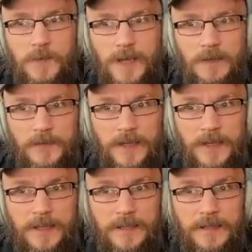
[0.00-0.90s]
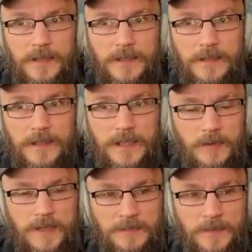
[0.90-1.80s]
well that he
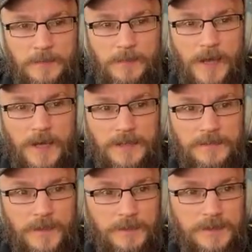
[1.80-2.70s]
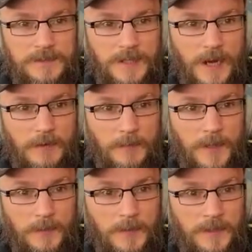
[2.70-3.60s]
only ever partly filled his car up,
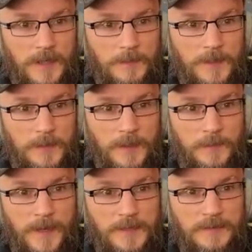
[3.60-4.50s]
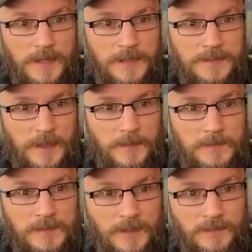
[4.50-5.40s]
like with a couple of quid of petrol at a
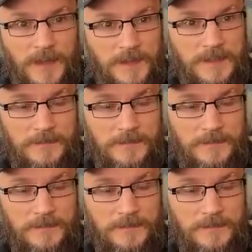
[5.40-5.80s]
time. So the fact that he